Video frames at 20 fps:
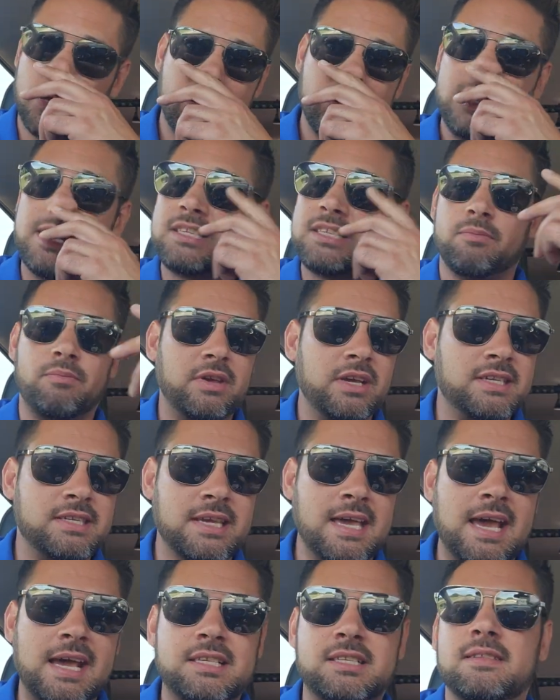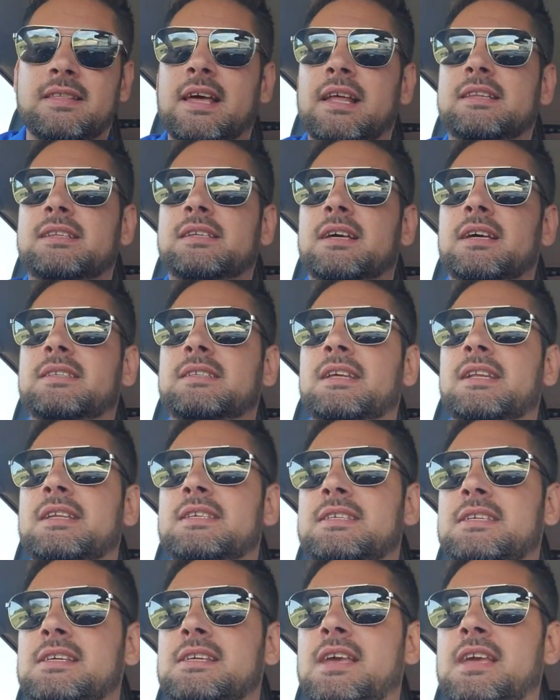He had some big sacks in that
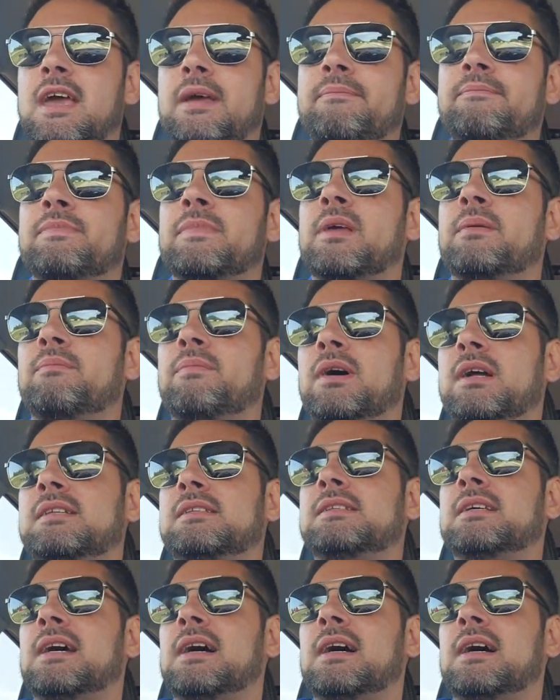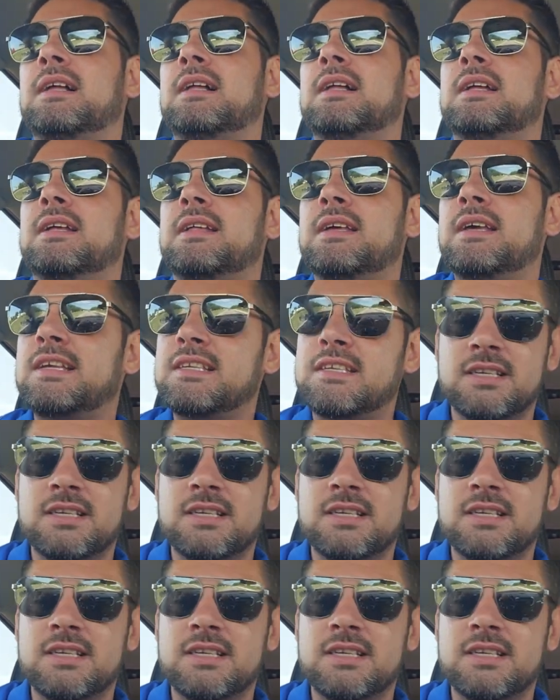Tennessee game, but he's